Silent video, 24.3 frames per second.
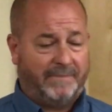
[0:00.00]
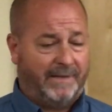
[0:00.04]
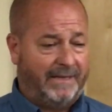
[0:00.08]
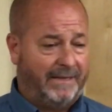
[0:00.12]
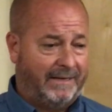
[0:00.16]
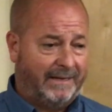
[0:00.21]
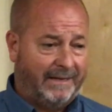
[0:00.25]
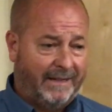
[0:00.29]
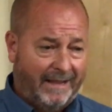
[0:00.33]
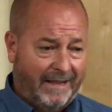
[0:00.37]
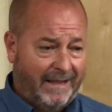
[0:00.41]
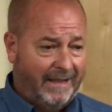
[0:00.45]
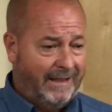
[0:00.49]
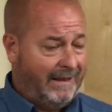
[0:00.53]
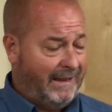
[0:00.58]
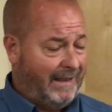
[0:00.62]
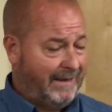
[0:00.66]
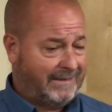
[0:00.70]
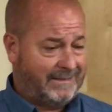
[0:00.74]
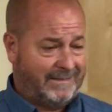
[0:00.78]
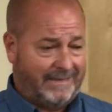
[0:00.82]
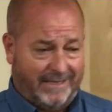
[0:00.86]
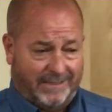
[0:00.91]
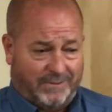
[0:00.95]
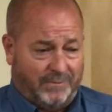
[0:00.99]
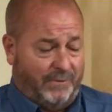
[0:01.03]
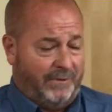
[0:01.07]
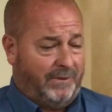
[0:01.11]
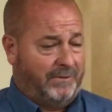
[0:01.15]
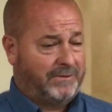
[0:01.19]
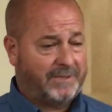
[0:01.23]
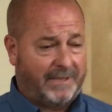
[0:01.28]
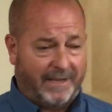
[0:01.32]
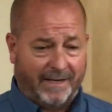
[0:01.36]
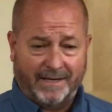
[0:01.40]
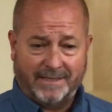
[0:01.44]
And like I say, it's one of
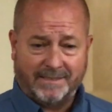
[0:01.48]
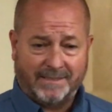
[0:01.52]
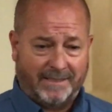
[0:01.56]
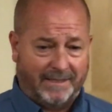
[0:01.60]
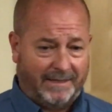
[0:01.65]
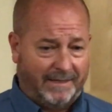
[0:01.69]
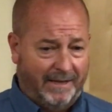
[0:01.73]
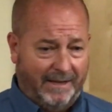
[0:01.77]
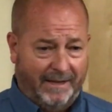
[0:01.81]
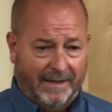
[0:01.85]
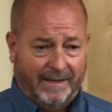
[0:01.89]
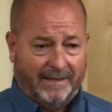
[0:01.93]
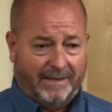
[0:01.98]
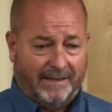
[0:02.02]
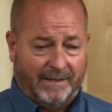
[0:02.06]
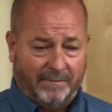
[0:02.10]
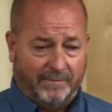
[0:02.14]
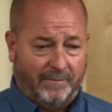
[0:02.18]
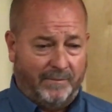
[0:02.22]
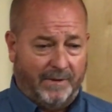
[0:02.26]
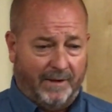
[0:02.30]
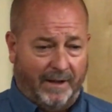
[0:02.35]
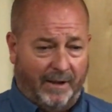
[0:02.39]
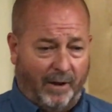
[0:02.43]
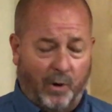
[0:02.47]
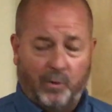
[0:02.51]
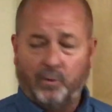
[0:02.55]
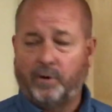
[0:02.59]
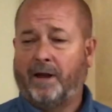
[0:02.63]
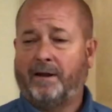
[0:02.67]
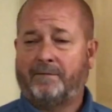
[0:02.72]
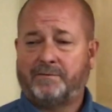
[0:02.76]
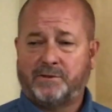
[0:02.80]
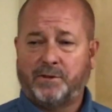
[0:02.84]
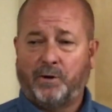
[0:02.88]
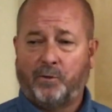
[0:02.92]
those things that a whole
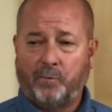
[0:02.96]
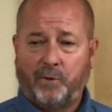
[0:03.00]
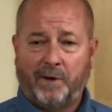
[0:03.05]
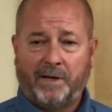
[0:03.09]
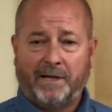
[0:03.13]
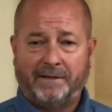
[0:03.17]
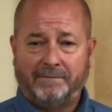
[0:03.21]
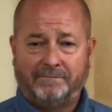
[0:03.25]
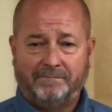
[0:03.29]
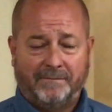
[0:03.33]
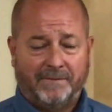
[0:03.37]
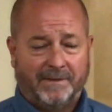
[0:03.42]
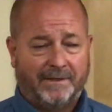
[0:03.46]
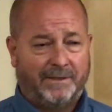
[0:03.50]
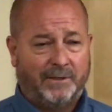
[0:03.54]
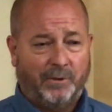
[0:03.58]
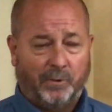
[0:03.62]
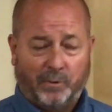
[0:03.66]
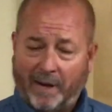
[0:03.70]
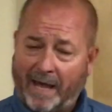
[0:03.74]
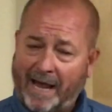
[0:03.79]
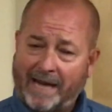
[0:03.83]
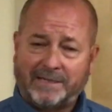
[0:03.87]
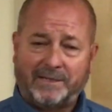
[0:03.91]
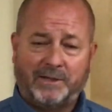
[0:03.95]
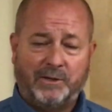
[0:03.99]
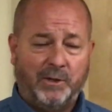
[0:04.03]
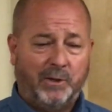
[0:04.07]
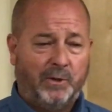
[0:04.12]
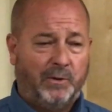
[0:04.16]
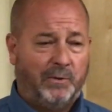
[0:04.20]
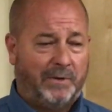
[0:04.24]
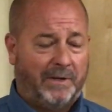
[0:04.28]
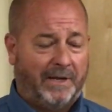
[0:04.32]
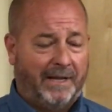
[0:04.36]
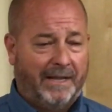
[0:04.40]
lot of us don't really, you know, like to
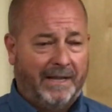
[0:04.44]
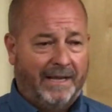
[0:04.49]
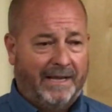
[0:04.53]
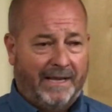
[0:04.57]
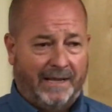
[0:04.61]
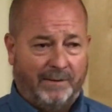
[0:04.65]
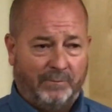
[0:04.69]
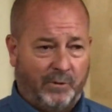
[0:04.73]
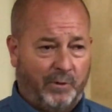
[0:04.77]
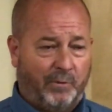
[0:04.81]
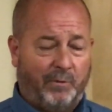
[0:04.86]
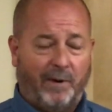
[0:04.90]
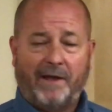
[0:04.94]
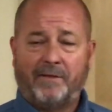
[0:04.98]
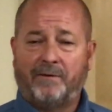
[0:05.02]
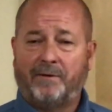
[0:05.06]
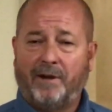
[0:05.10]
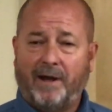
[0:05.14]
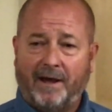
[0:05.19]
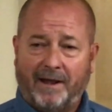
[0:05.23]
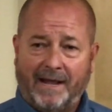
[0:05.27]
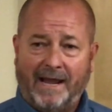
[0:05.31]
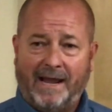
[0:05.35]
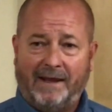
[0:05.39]
do and would rather not